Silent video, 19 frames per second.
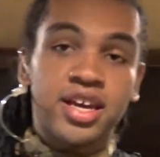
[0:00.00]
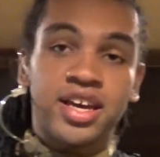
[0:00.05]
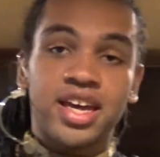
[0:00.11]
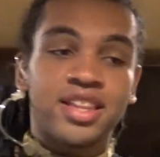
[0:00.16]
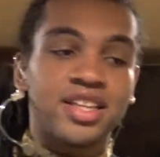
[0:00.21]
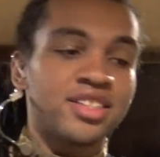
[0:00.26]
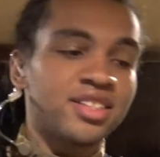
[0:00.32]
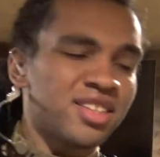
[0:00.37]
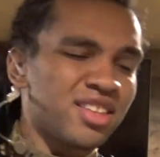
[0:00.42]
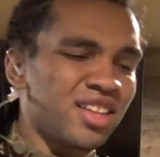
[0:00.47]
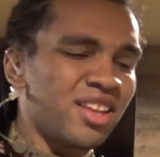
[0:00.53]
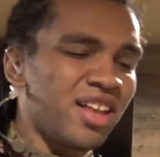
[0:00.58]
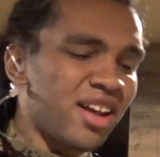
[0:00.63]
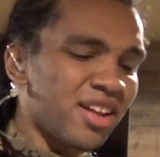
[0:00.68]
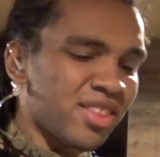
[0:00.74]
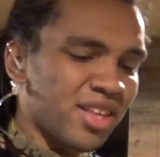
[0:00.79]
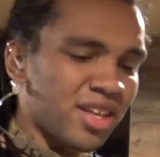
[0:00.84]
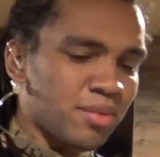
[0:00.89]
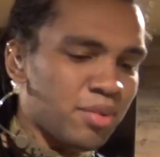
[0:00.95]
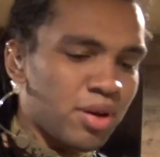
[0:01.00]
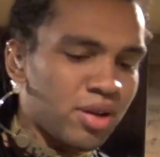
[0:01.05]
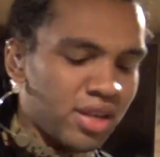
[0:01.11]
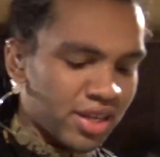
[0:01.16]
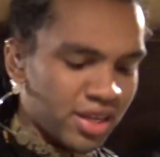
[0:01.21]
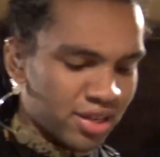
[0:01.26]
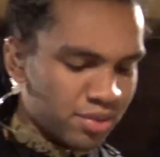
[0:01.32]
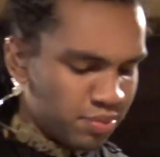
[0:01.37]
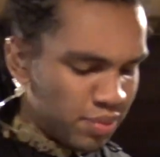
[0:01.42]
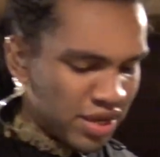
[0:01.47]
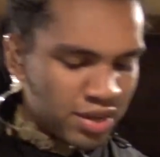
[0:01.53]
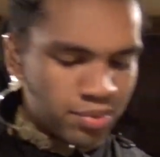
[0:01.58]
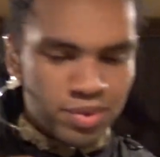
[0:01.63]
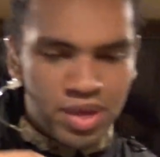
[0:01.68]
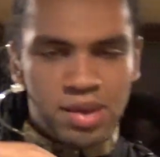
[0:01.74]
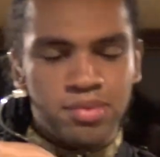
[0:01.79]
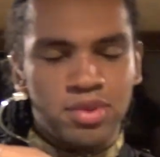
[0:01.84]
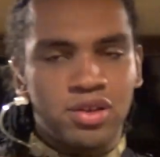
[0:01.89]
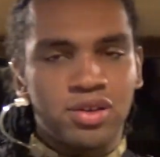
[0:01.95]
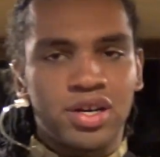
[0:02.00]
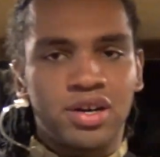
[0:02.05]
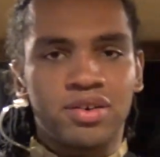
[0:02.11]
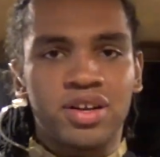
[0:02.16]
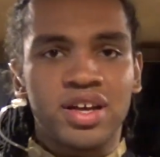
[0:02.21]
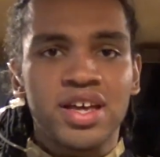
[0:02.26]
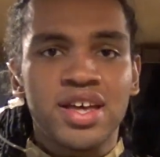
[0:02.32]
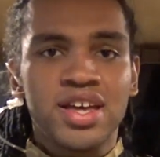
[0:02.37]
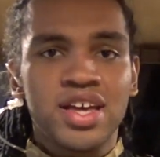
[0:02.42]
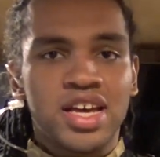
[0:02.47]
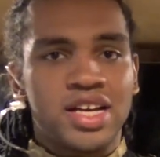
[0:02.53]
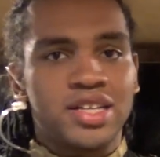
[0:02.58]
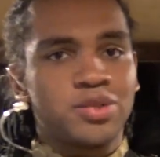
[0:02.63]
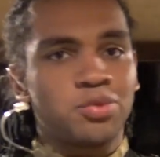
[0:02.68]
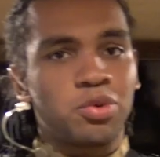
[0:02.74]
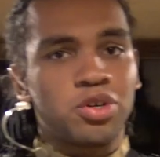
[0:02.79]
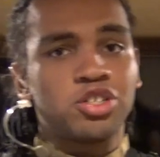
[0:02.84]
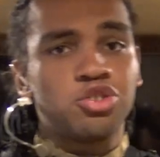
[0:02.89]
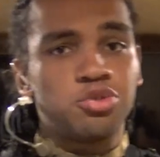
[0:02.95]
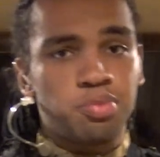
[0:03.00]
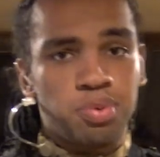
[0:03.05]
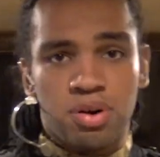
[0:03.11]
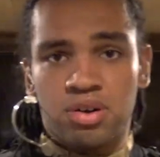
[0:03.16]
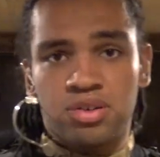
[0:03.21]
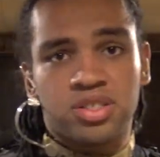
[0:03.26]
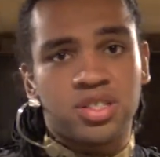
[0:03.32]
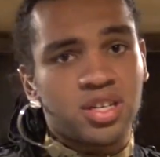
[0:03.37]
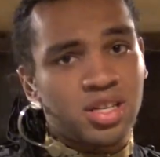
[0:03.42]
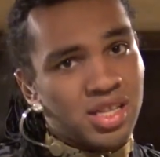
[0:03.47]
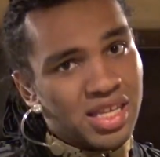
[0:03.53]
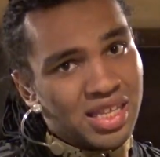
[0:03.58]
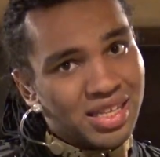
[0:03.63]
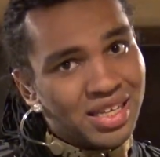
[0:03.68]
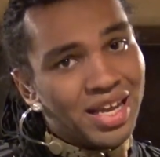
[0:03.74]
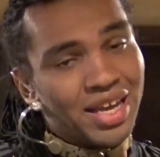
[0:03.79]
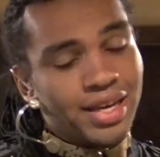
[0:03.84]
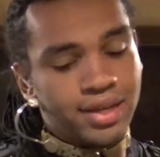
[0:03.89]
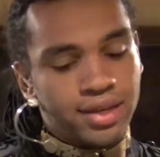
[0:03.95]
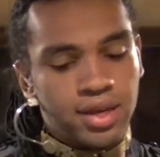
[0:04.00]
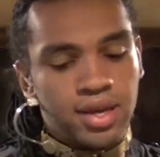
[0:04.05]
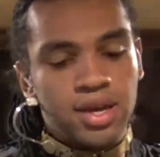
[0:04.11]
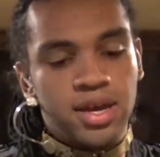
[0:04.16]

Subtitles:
Again, that's a lot of thing about like a pickup game loadout is what you personally like.